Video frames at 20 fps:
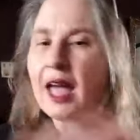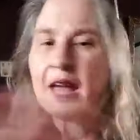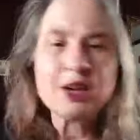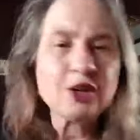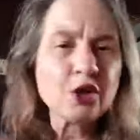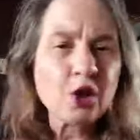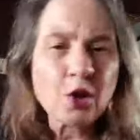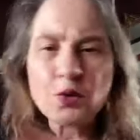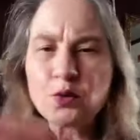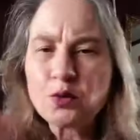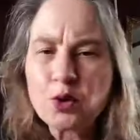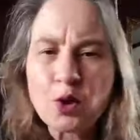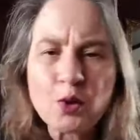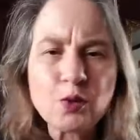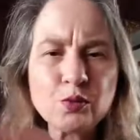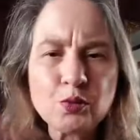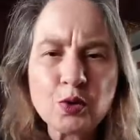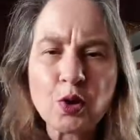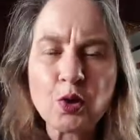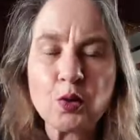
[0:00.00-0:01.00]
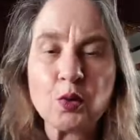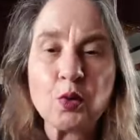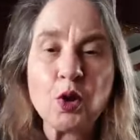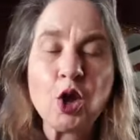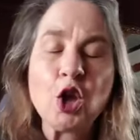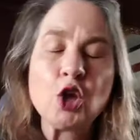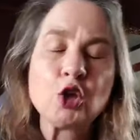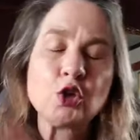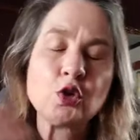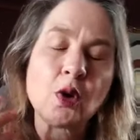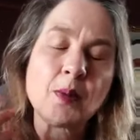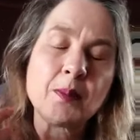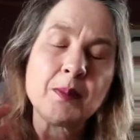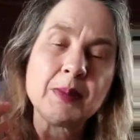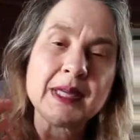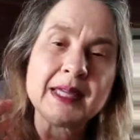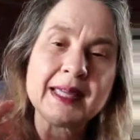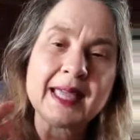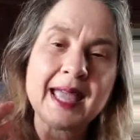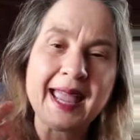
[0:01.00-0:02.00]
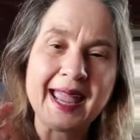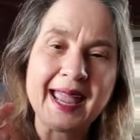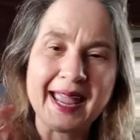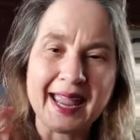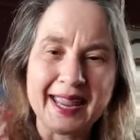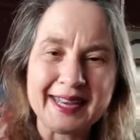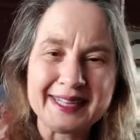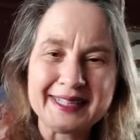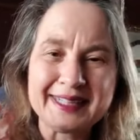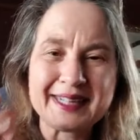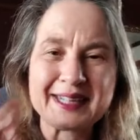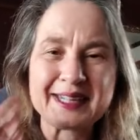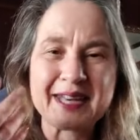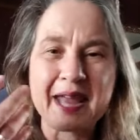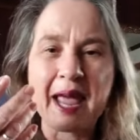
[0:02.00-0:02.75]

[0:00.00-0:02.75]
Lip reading: No, no, no. You're being handed